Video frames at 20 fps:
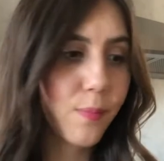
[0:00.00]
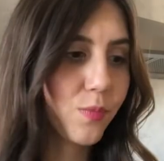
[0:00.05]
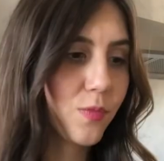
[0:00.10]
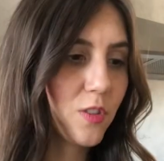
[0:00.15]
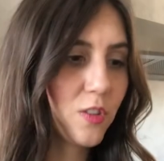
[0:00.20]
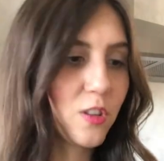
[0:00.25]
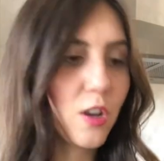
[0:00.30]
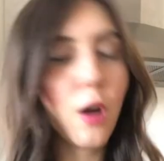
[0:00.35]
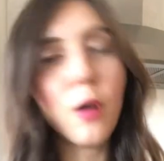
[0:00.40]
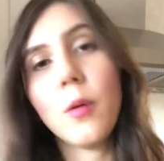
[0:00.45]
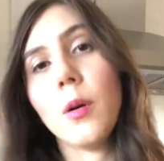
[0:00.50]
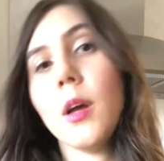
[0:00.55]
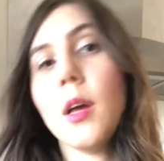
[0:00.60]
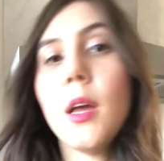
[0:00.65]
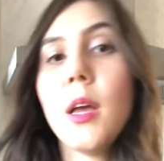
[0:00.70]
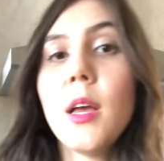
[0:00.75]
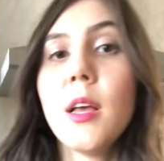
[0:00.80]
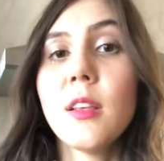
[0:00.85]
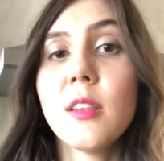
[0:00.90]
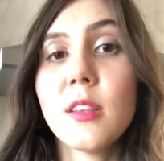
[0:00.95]
So
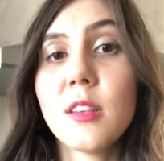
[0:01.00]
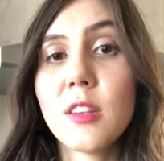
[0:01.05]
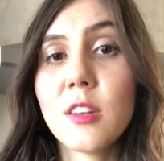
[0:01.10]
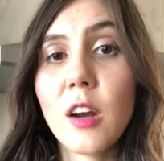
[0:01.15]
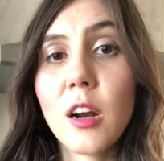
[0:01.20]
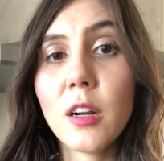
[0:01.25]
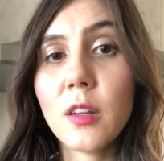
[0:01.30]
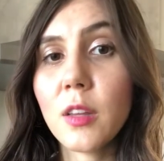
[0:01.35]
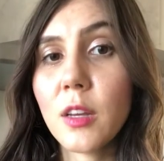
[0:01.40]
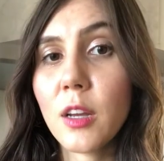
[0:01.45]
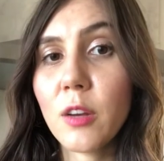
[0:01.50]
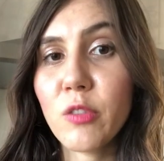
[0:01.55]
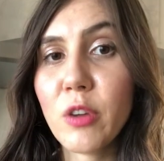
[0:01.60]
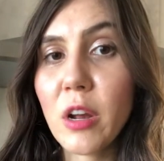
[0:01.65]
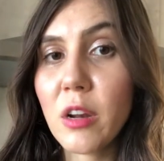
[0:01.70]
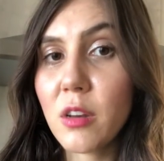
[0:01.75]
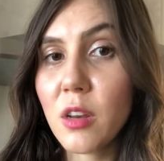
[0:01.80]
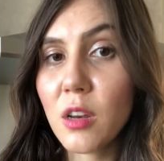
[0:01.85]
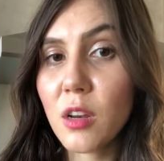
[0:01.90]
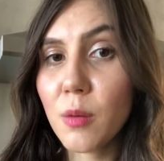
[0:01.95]
start looking
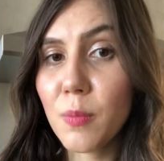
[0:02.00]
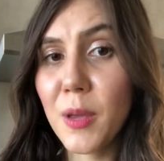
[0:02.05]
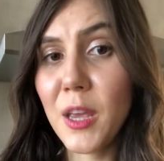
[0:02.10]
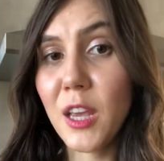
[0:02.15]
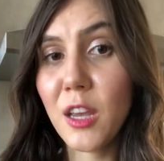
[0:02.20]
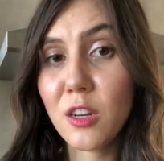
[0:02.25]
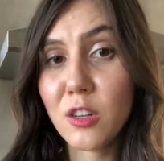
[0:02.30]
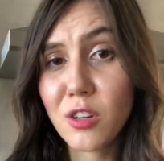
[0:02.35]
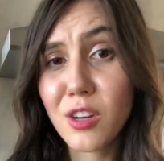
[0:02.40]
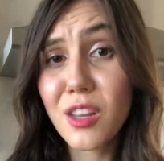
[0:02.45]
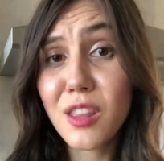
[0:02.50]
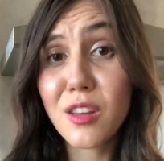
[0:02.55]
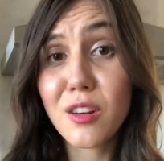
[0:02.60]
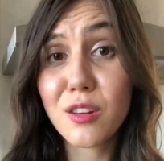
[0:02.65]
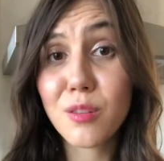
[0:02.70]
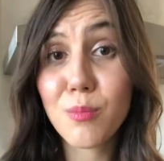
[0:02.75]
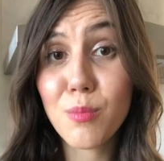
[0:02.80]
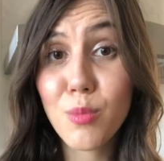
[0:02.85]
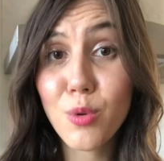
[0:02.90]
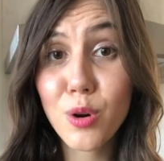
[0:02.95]
around in your pantry.
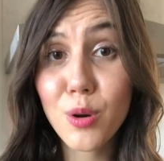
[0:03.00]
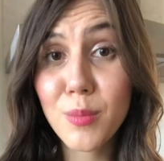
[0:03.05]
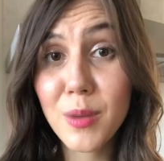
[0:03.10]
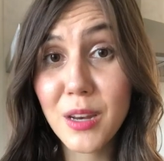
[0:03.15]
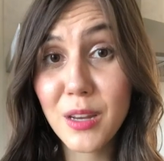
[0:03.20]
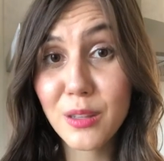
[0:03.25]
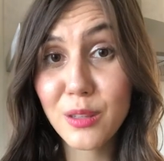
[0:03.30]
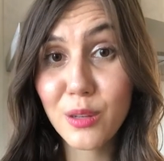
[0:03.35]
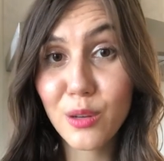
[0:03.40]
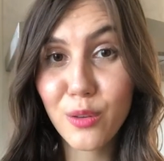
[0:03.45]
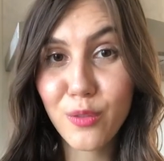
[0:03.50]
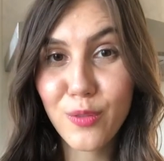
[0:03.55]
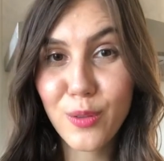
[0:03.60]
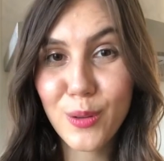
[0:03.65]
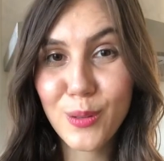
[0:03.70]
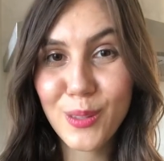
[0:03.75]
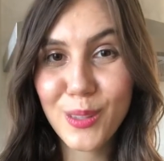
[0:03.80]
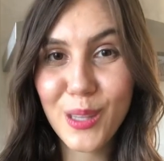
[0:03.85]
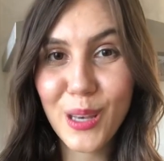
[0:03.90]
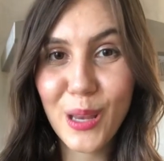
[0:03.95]
There's more medicinal
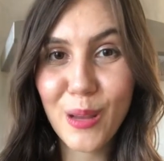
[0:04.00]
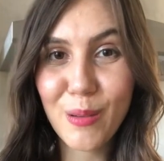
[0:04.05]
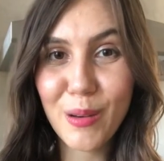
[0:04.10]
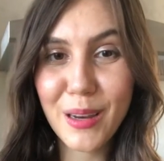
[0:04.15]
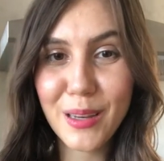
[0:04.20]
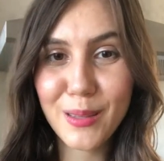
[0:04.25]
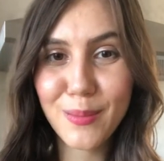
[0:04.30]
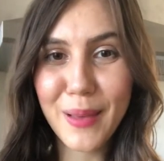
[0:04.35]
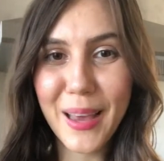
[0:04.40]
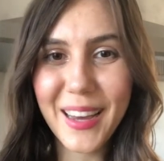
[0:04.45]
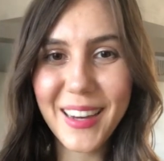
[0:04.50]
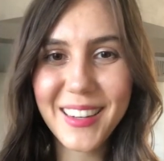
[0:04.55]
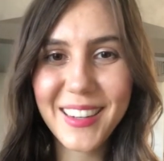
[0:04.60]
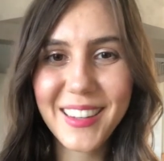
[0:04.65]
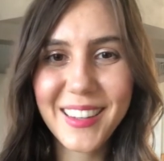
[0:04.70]
foods than you would expect.